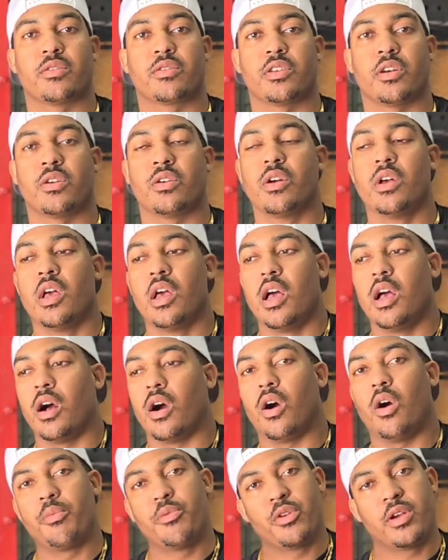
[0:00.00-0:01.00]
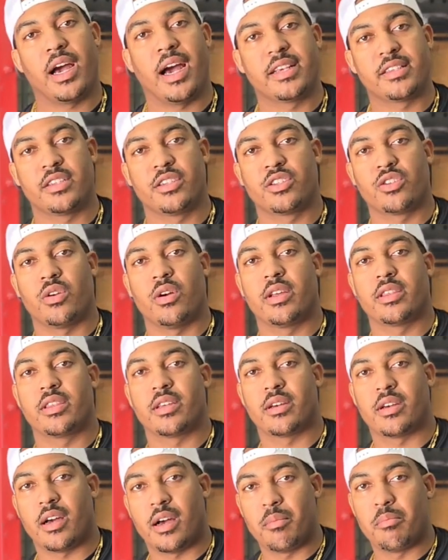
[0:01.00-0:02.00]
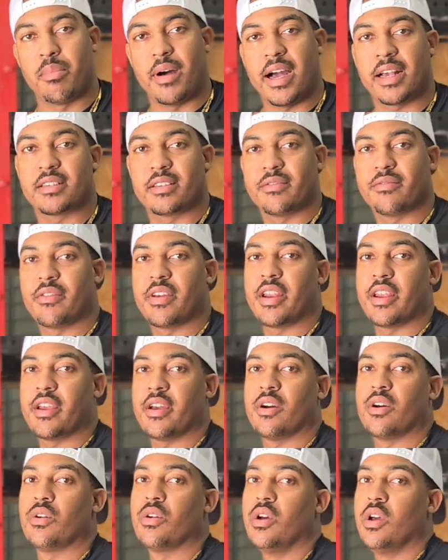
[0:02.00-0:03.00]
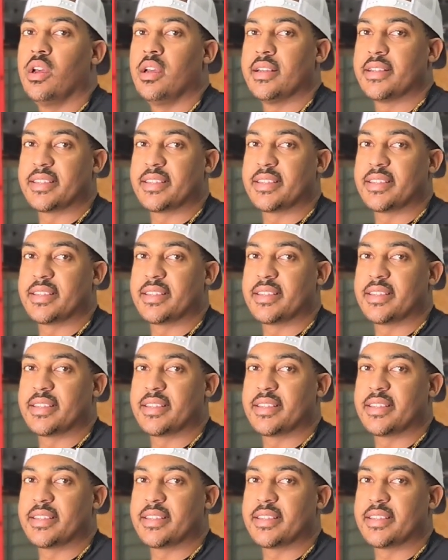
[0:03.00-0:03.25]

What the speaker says: So I hope you guys enjoyed the unboxing video.